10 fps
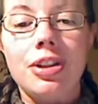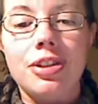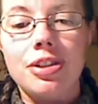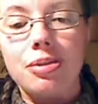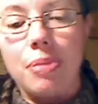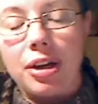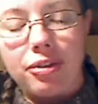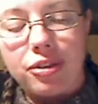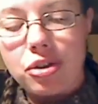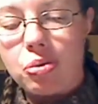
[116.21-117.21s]
this is my
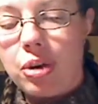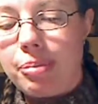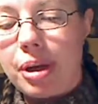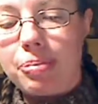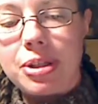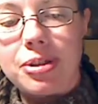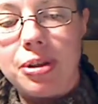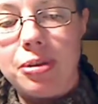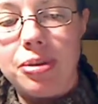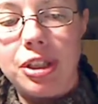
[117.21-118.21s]
first web
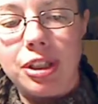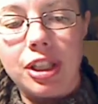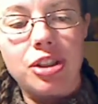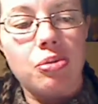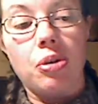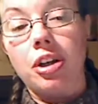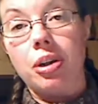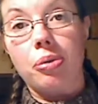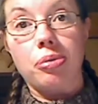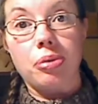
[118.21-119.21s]
episode, and I just want to
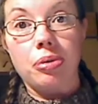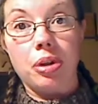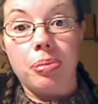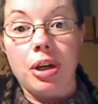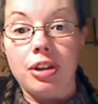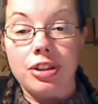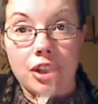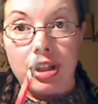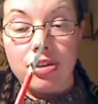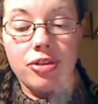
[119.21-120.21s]
go through and
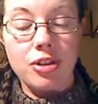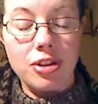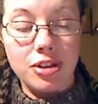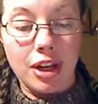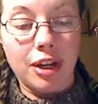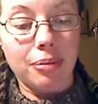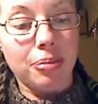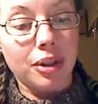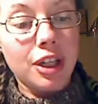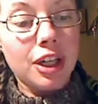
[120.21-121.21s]
apologize for the
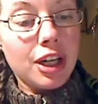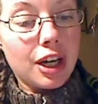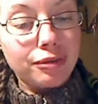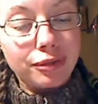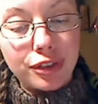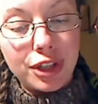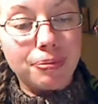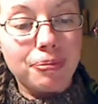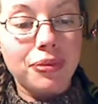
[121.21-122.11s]
setup up front.